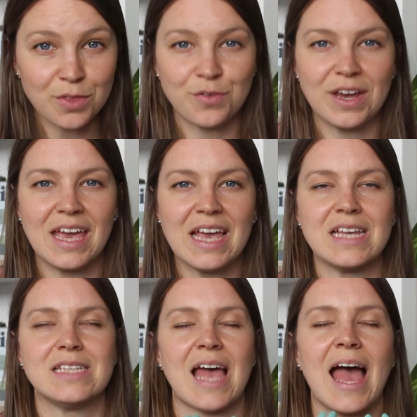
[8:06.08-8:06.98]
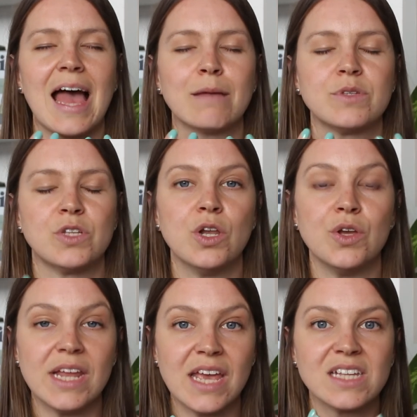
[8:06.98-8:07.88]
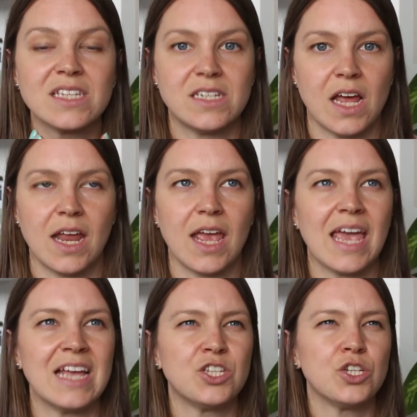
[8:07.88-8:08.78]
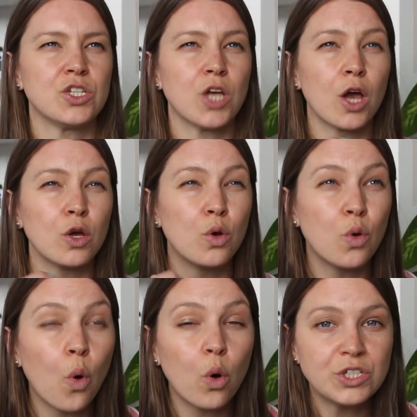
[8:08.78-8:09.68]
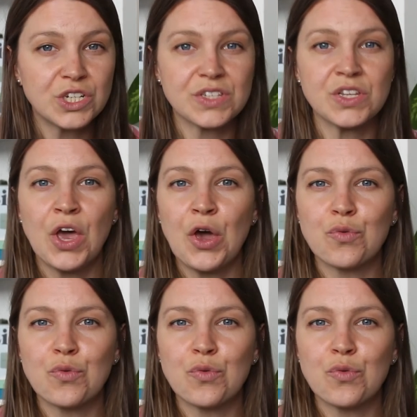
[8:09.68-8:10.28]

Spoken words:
03 is absolutely stunning. It's just a gorgeous,